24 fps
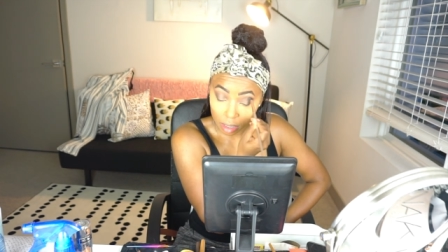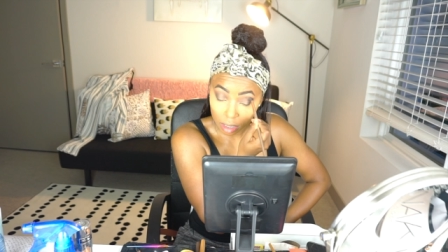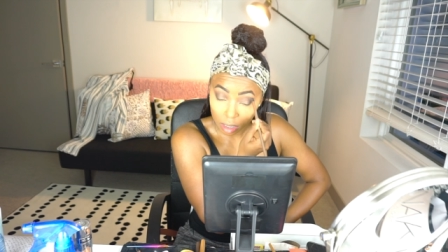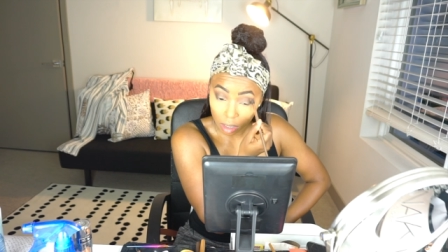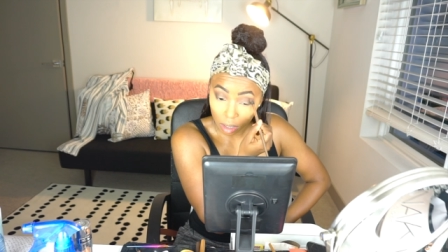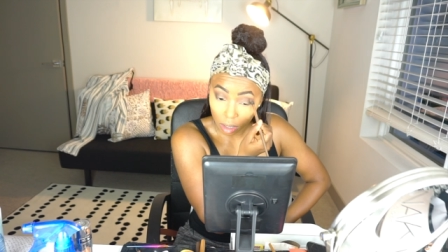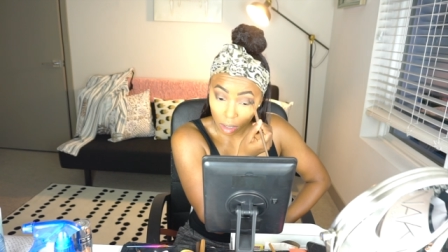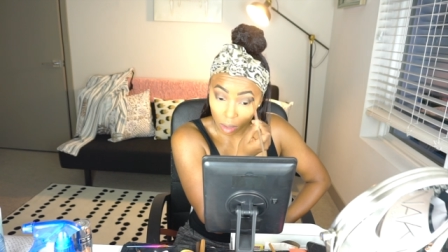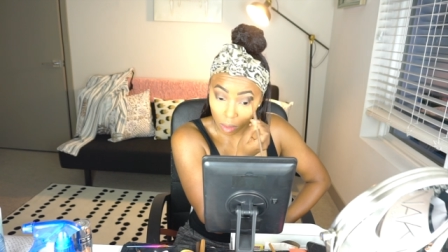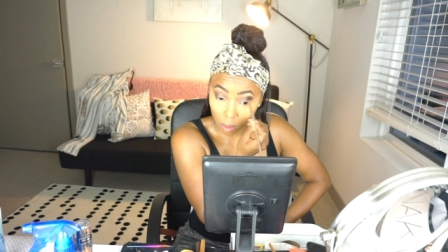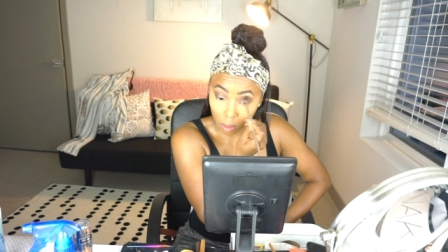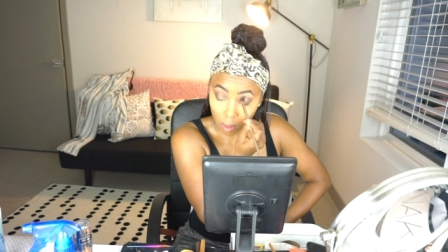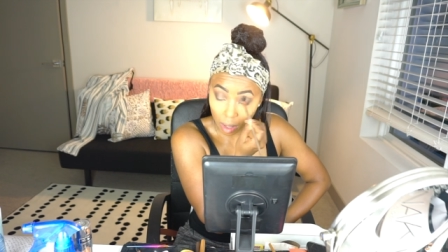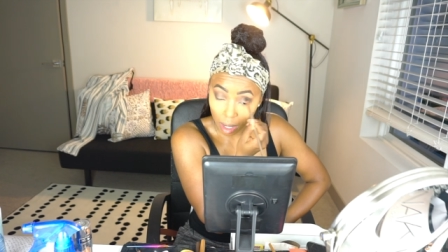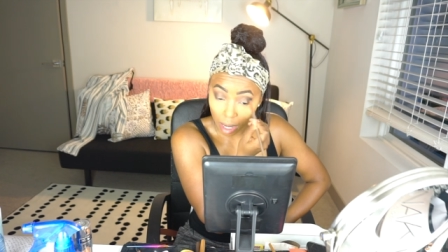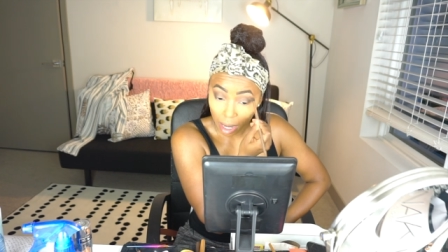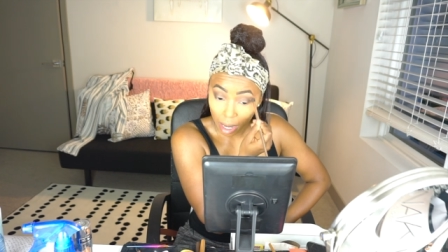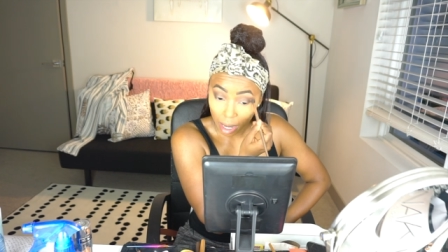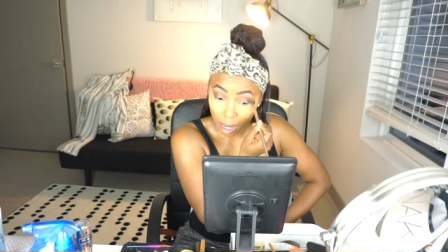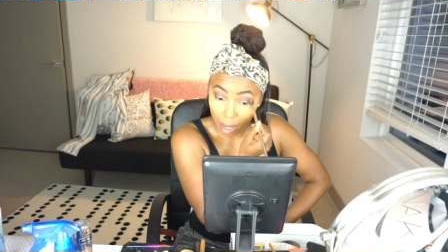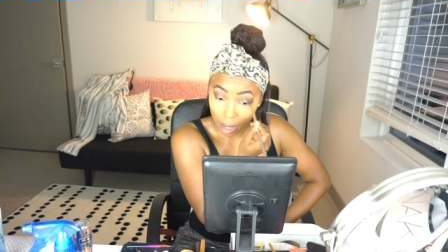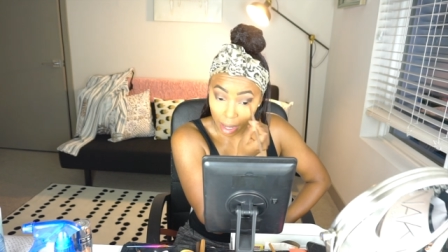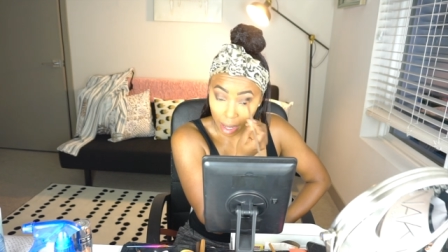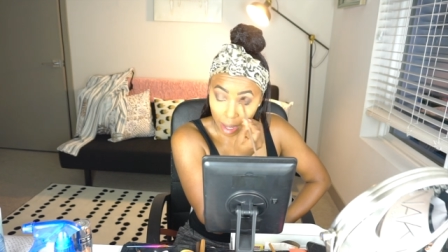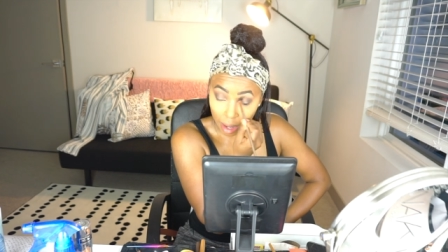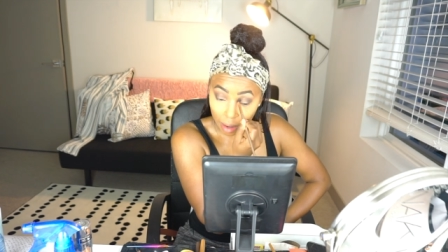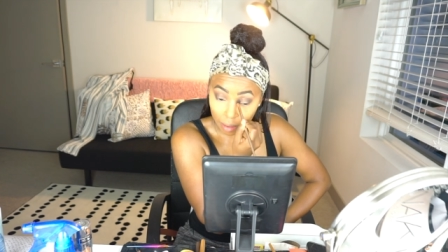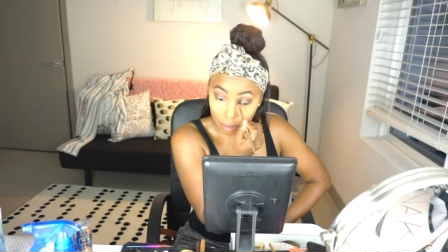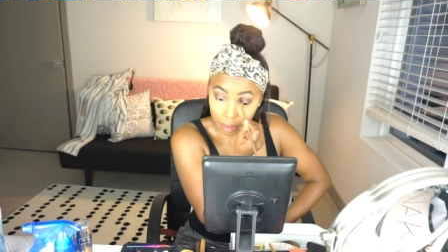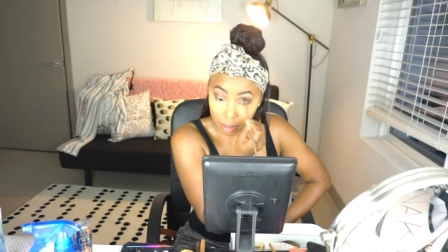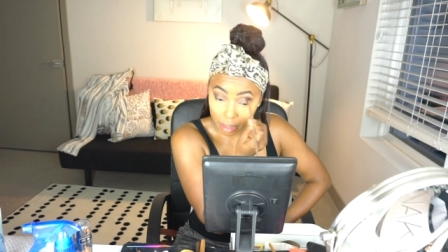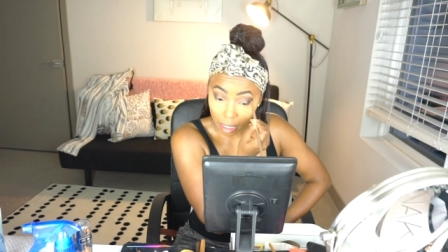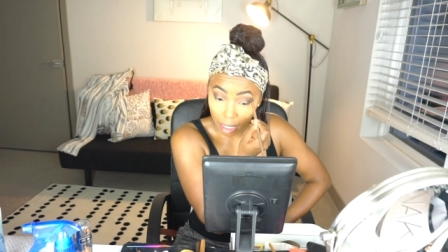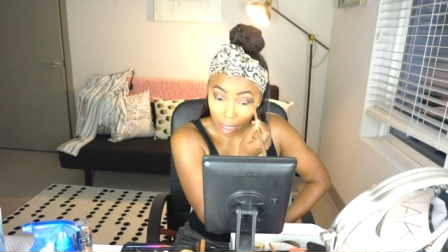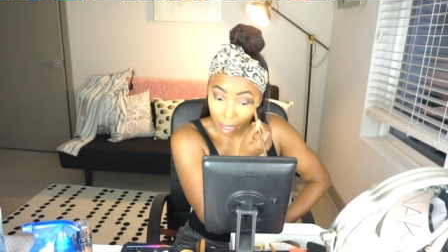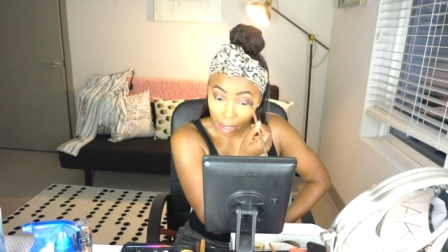So I
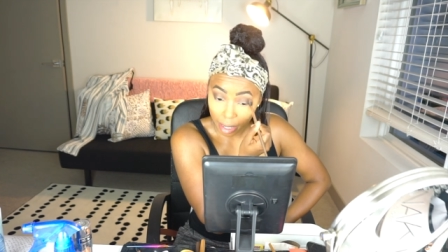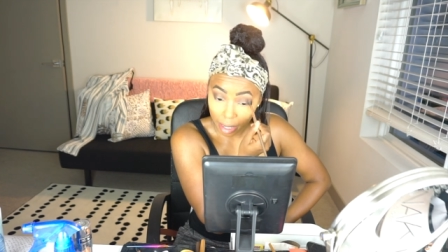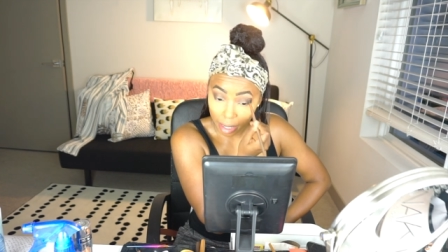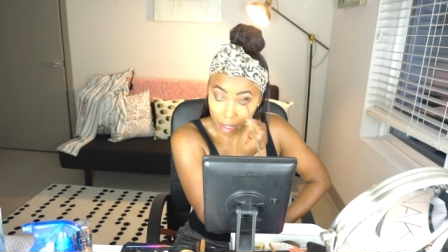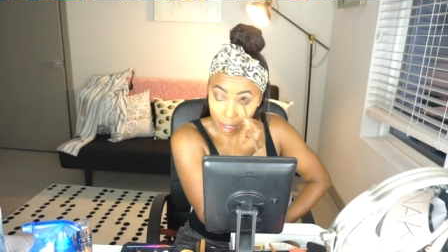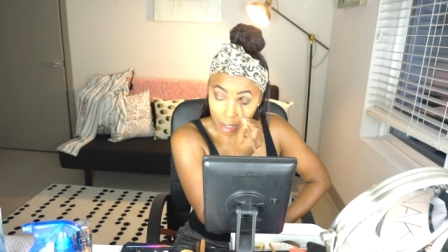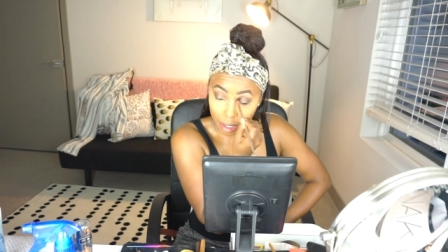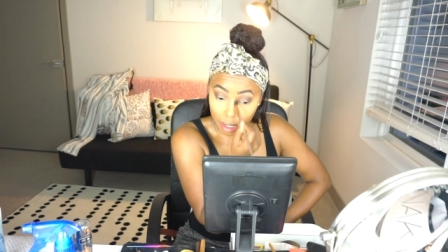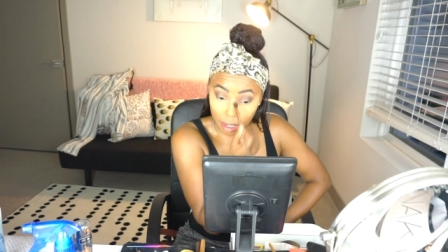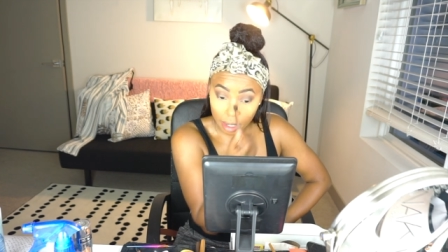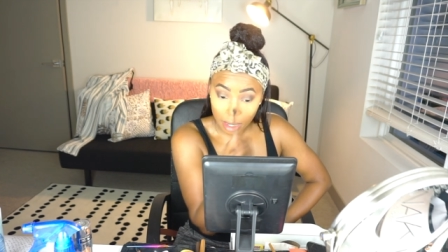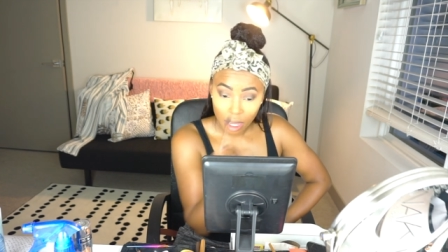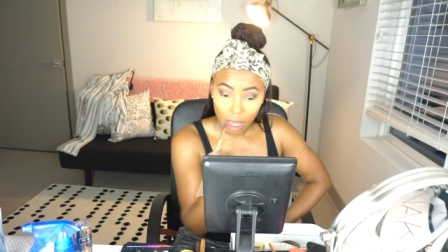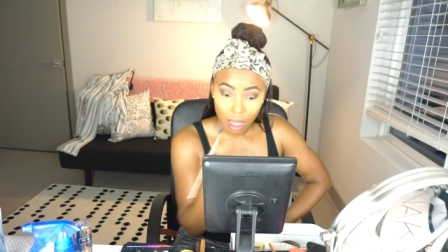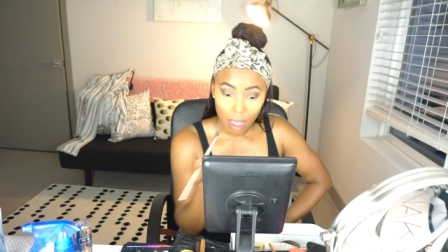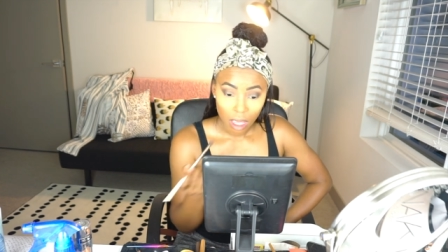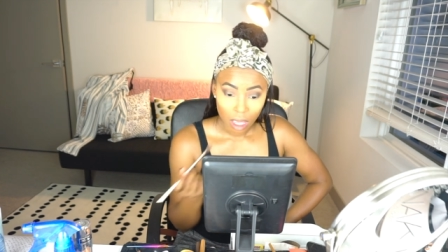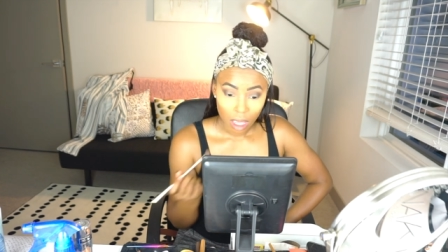have Titan.